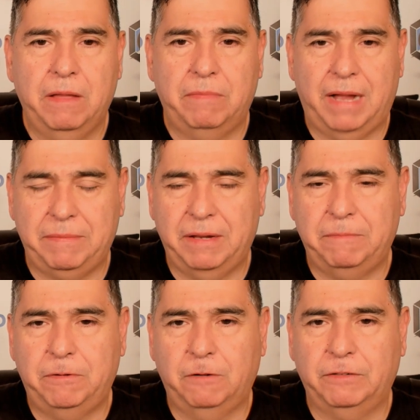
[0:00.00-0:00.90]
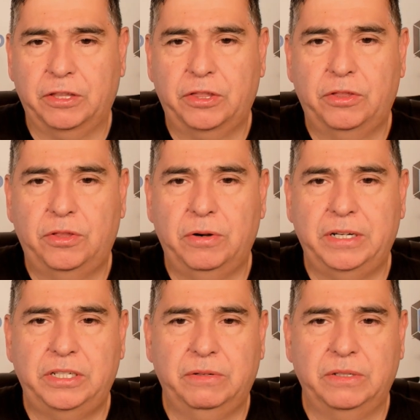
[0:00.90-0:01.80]
Miami improved to
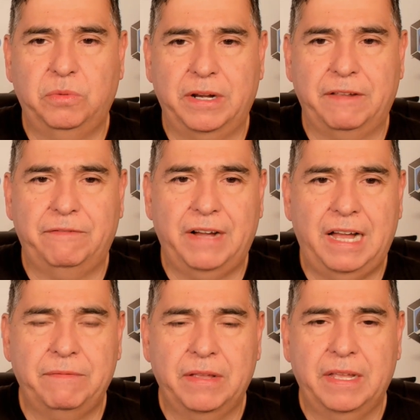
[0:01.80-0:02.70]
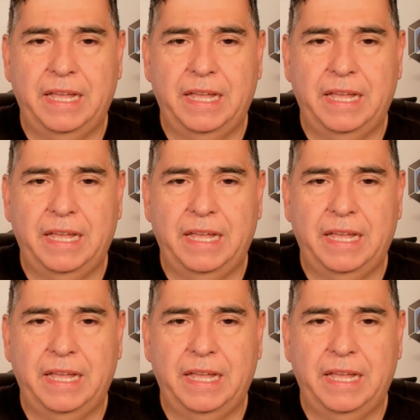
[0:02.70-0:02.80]
32 and 25.